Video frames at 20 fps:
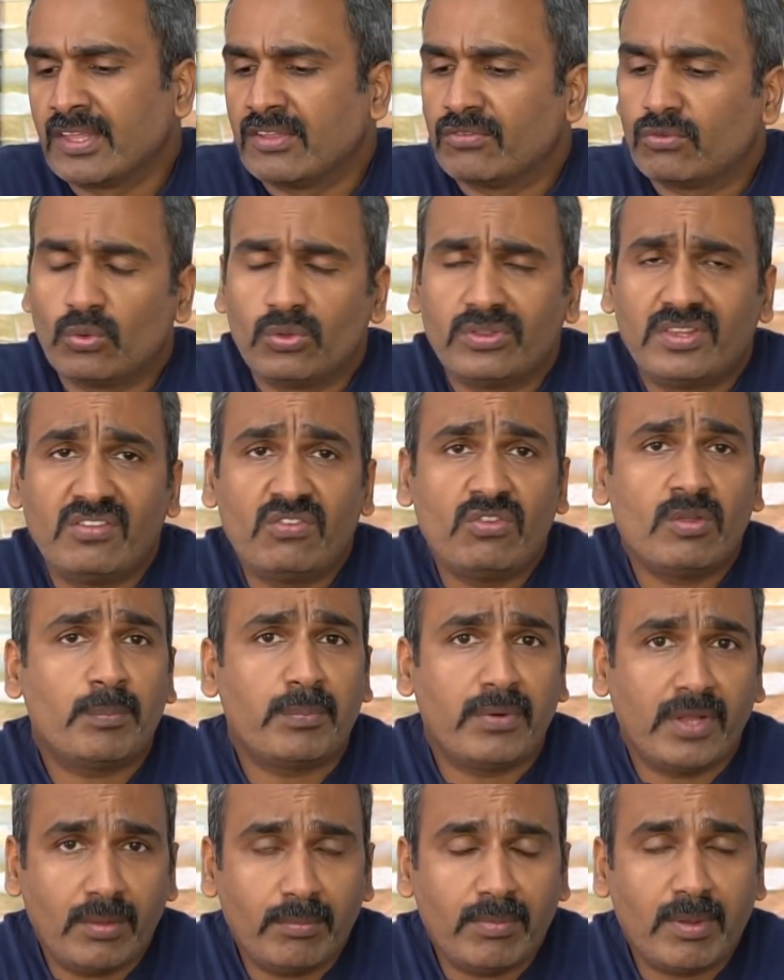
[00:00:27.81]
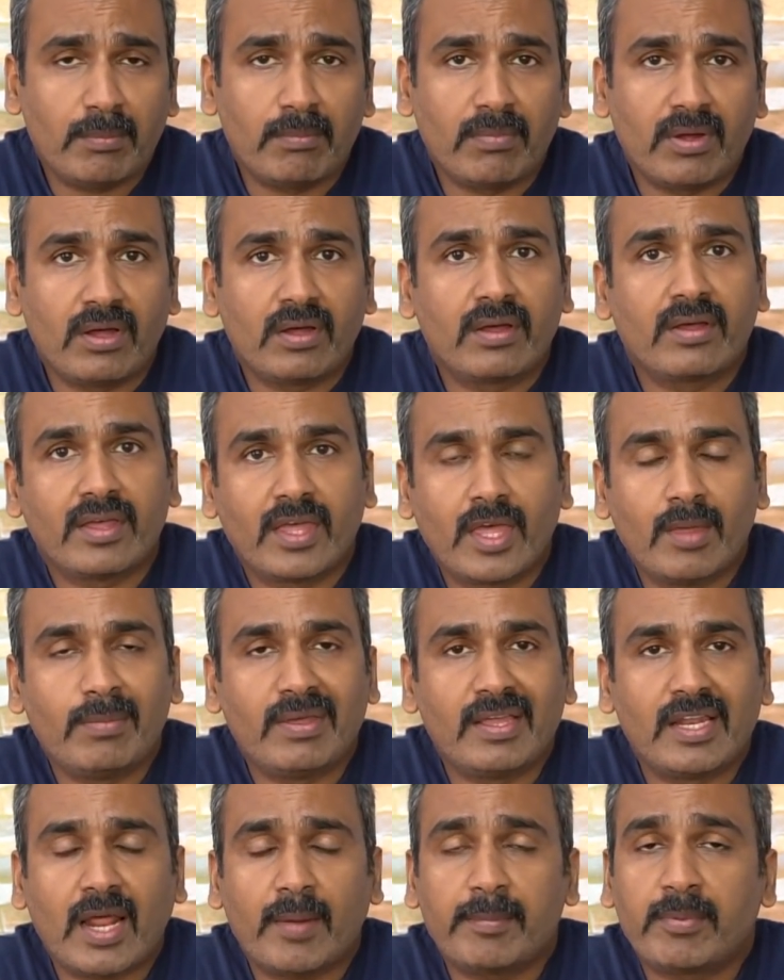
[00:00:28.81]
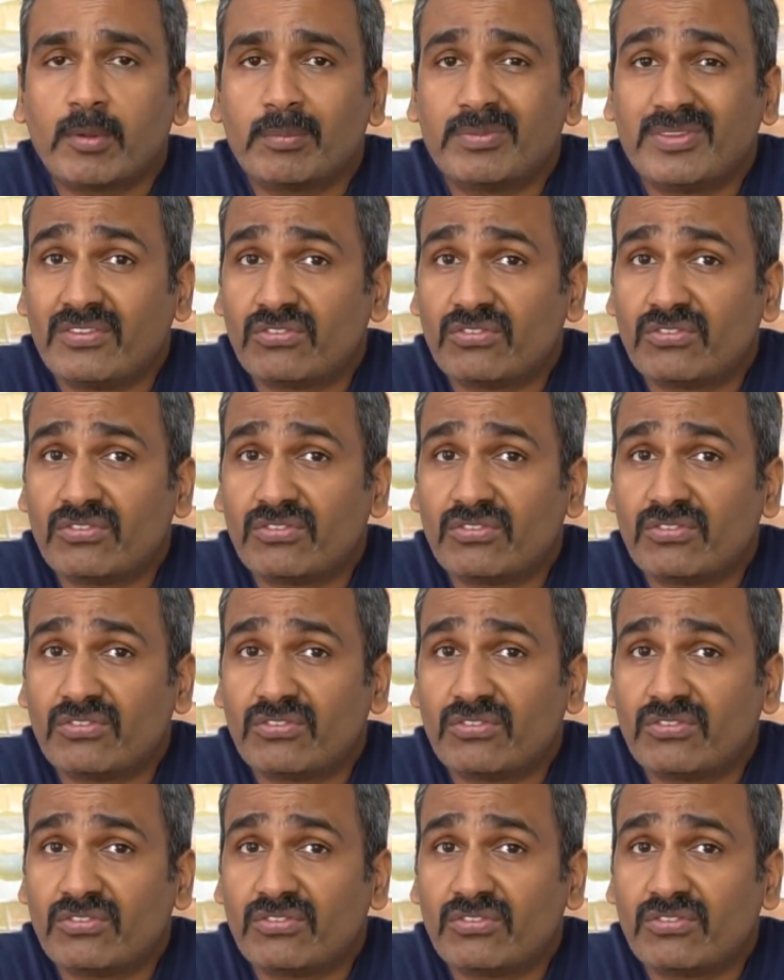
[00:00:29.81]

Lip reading: So this is a premium gaming laptop.